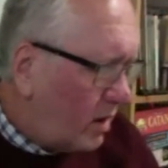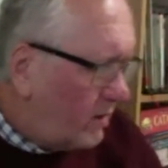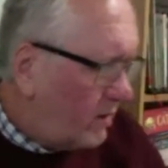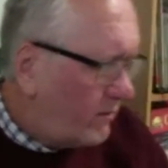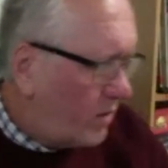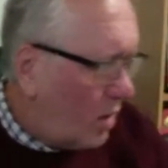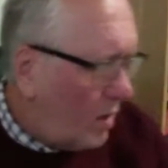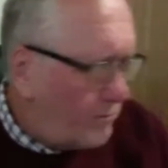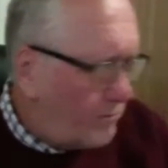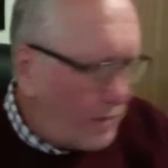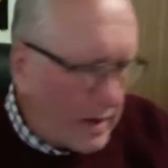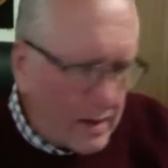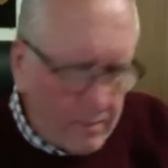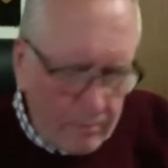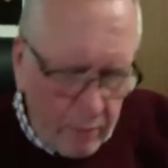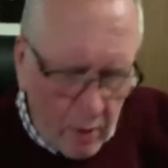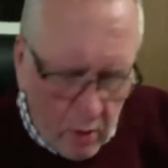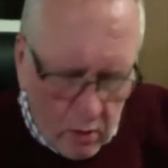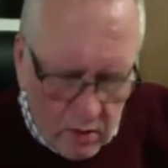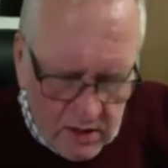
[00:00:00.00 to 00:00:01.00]
got a big
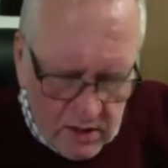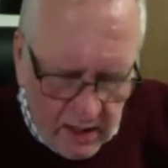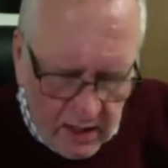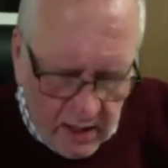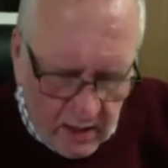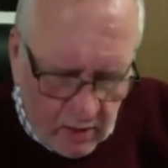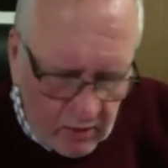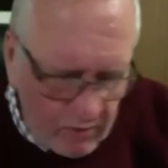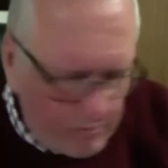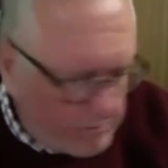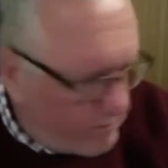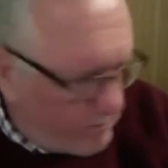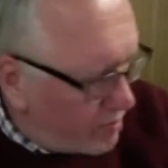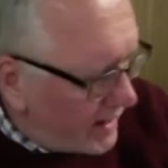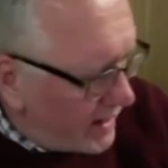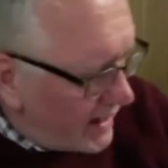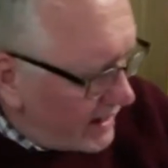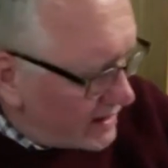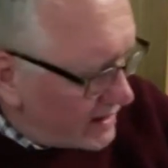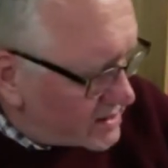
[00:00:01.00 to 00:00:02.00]
box here of
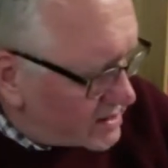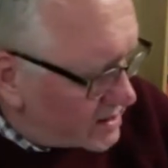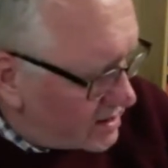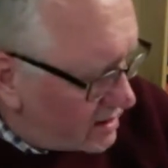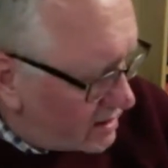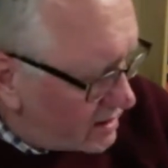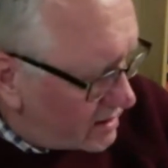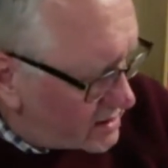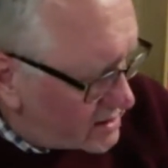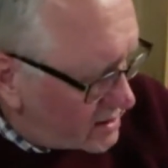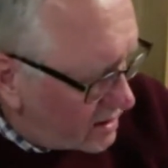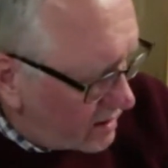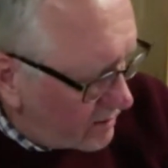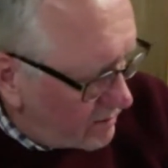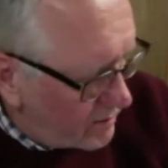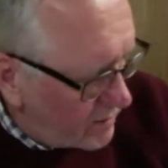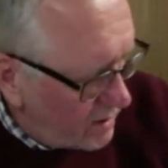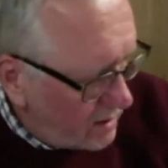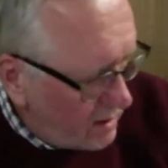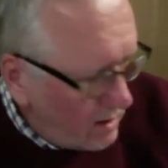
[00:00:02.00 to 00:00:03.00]
bits that
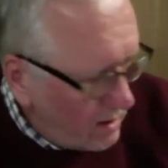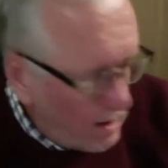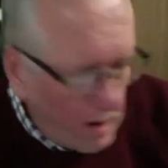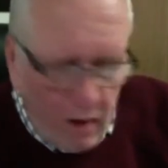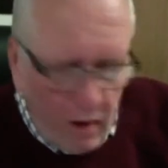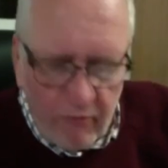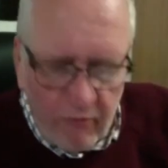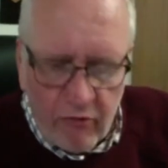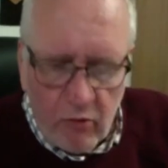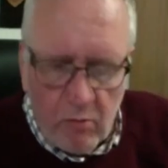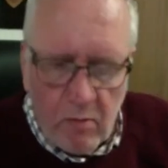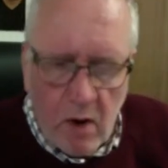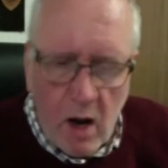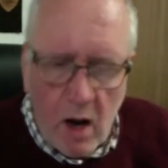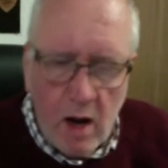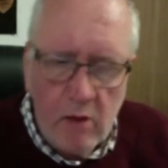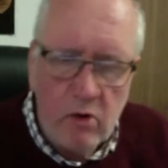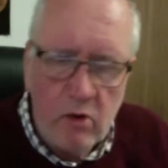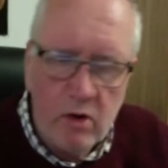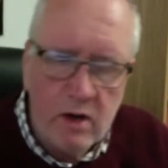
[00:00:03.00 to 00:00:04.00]
are for my
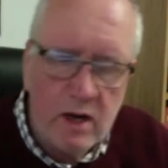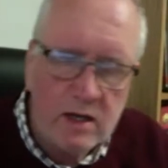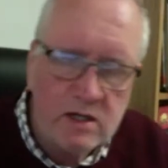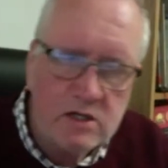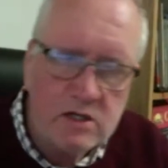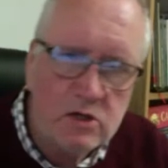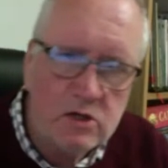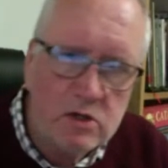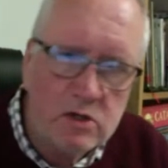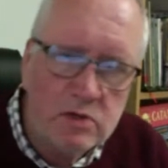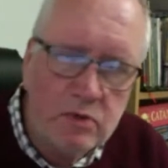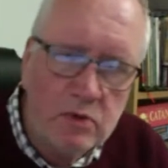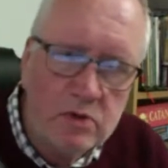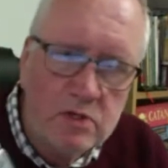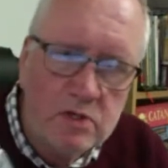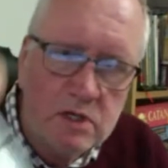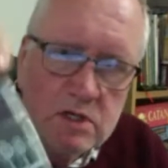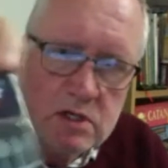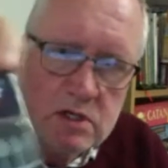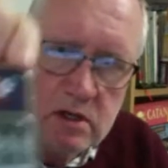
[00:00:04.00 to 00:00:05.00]
Renaissance
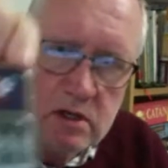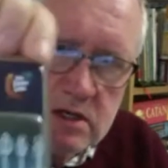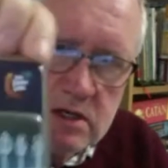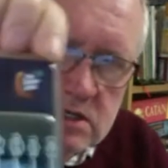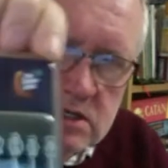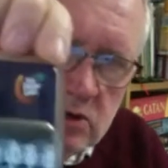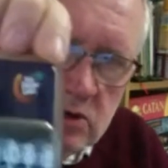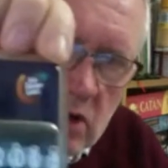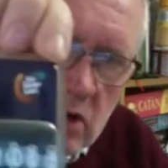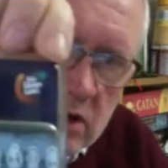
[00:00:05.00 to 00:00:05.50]
project. So these are quite